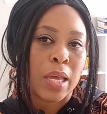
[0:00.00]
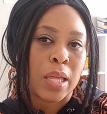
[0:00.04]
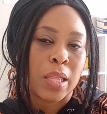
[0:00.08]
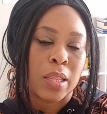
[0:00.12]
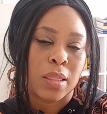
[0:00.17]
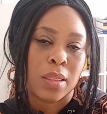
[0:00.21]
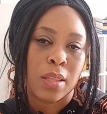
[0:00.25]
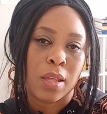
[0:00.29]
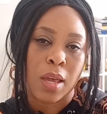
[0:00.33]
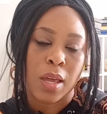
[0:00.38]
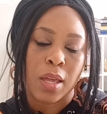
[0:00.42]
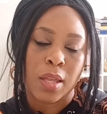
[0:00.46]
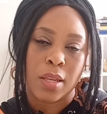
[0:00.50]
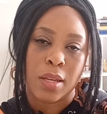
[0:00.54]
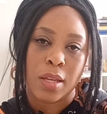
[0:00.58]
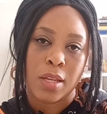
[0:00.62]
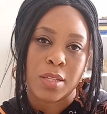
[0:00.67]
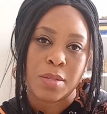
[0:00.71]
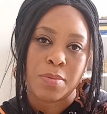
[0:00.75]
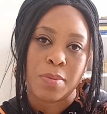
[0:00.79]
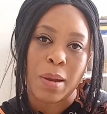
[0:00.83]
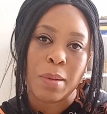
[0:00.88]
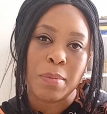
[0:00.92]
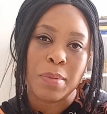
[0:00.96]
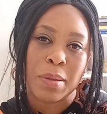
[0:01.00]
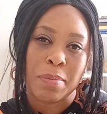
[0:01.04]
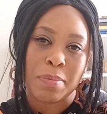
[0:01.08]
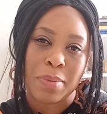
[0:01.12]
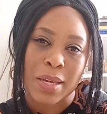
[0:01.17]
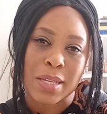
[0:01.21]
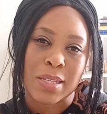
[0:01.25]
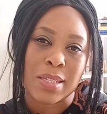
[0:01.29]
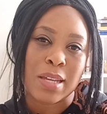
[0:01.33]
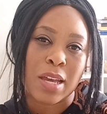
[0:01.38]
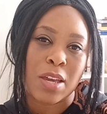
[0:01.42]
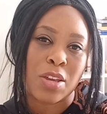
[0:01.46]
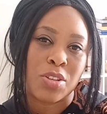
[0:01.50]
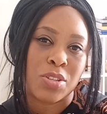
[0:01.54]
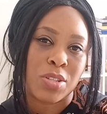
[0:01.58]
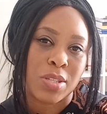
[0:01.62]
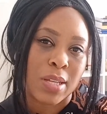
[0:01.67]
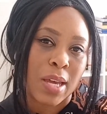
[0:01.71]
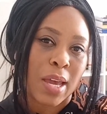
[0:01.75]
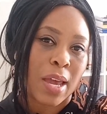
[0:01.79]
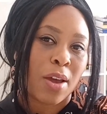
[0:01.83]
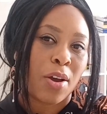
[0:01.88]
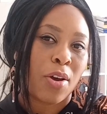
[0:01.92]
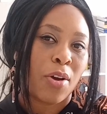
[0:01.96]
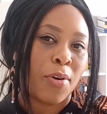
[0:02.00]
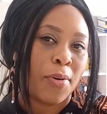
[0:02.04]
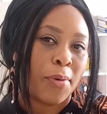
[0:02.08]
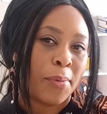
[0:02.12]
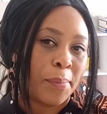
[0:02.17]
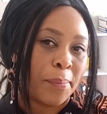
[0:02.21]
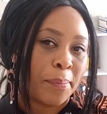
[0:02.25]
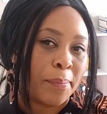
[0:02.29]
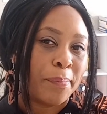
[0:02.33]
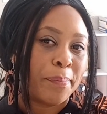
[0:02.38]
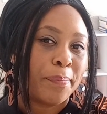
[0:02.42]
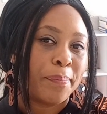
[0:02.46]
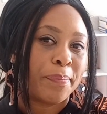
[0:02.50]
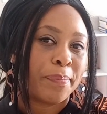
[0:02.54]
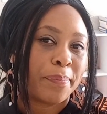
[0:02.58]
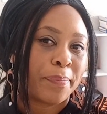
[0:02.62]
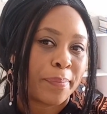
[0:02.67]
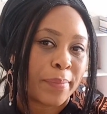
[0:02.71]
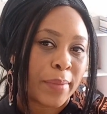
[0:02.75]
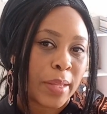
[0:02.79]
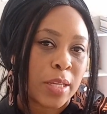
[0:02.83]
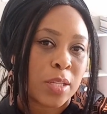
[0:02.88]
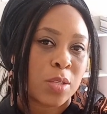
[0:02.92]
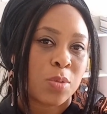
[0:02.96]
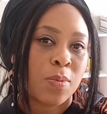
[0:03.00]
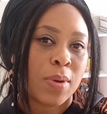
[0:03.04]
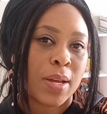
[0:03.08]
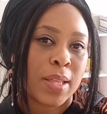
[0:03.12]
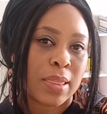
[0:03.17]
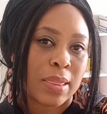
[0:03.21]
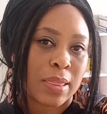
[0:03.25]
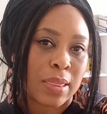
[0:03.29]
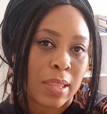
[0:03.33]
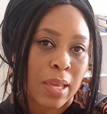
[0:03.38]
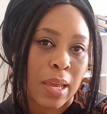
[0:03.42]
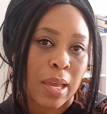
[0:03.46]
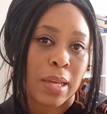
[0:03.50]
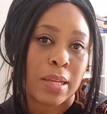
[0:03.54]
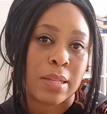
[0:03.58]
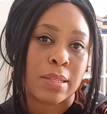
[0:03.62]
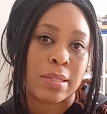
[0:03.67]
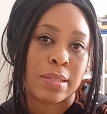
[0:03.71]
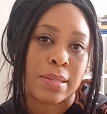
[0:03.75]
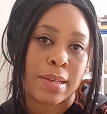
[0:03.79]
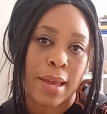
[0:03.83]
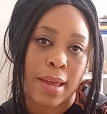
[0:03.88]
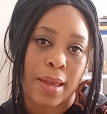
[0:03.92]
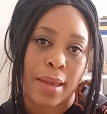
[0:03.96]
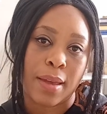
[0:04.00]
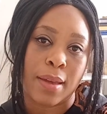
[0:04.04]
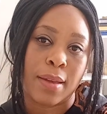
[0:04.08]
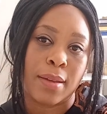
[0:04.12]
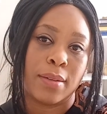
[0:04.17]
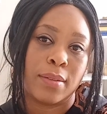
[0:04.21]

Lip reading: then it's probably best that you stay at home, is what they say.